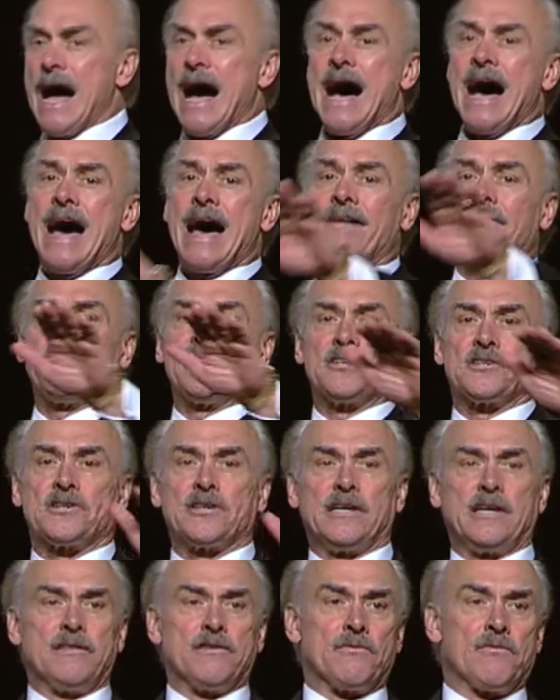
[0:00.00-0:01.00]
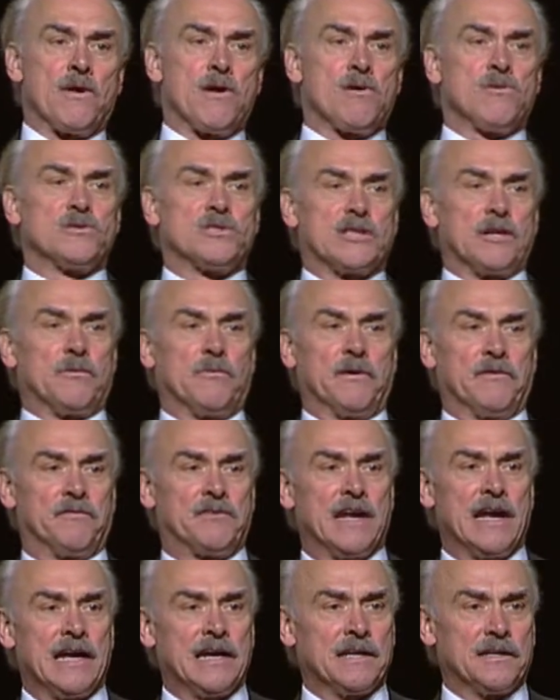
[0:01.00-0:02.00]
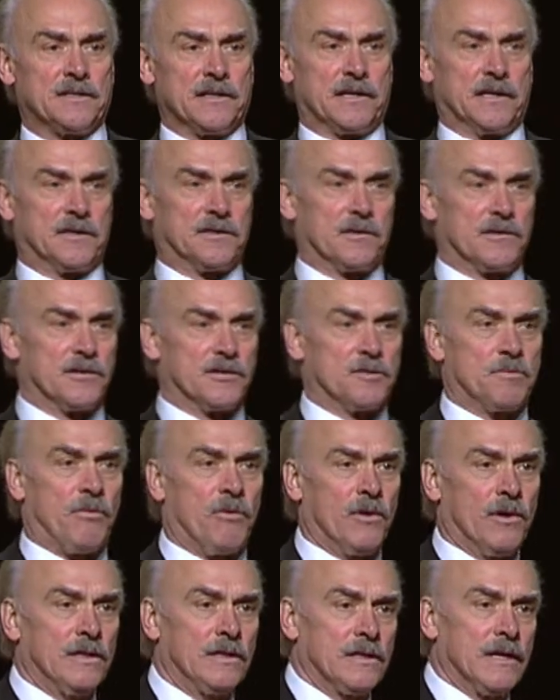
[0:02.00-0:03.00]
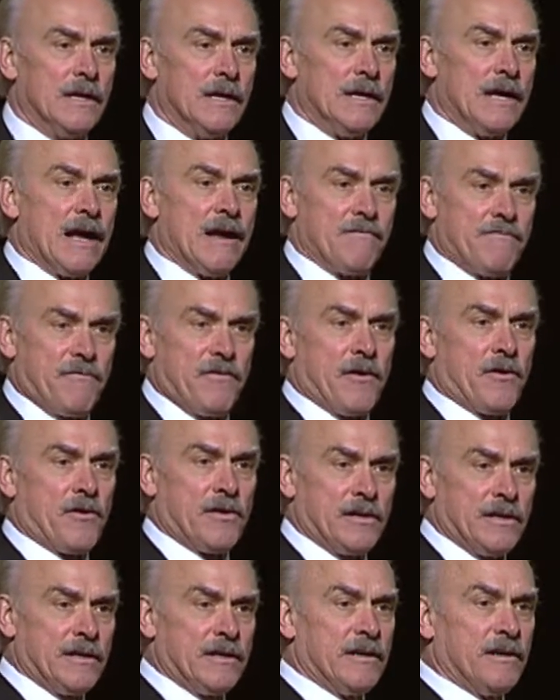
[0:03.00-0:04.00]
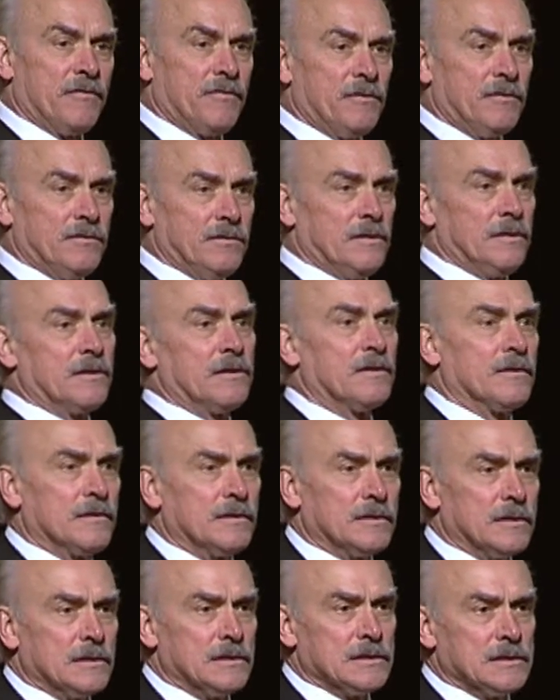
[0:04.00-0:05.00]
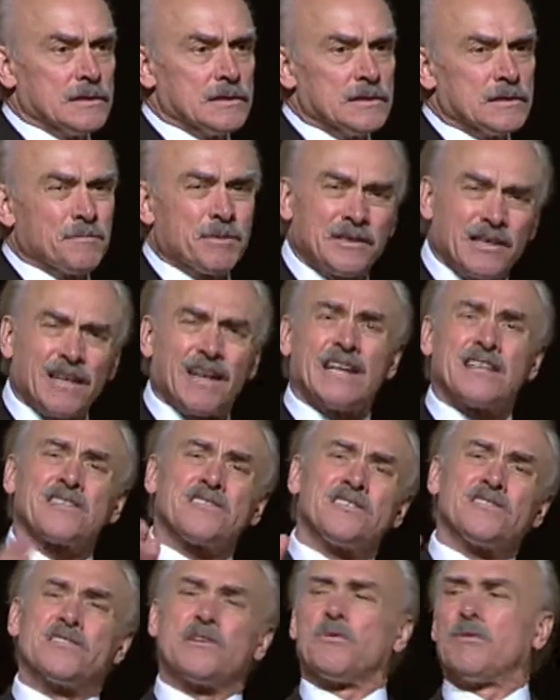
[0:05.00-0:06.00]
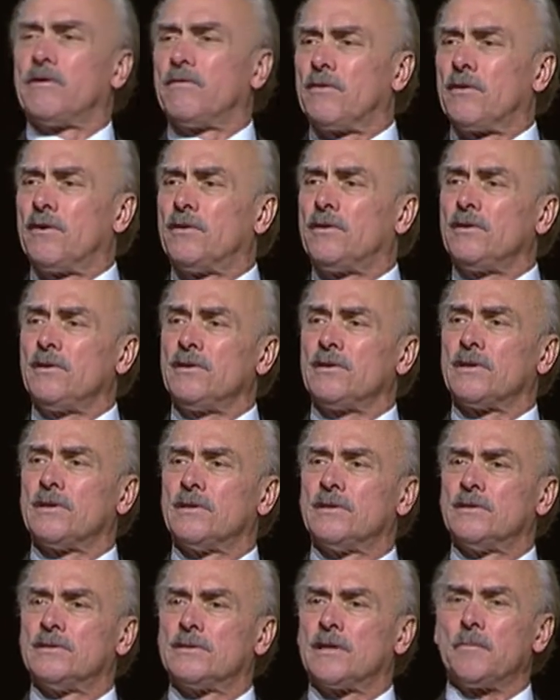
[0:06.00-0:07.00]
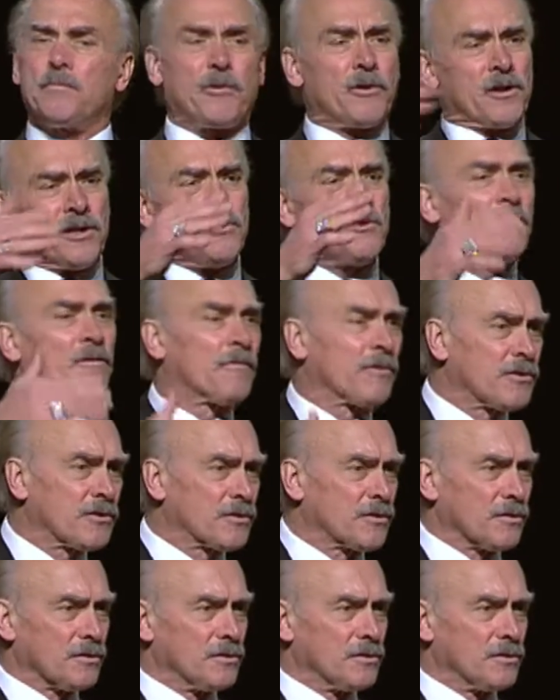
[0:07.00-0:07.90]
Obviously, the roads that we've taken to get to this point have varied and different, but the lessons that we've learned are pretty universal.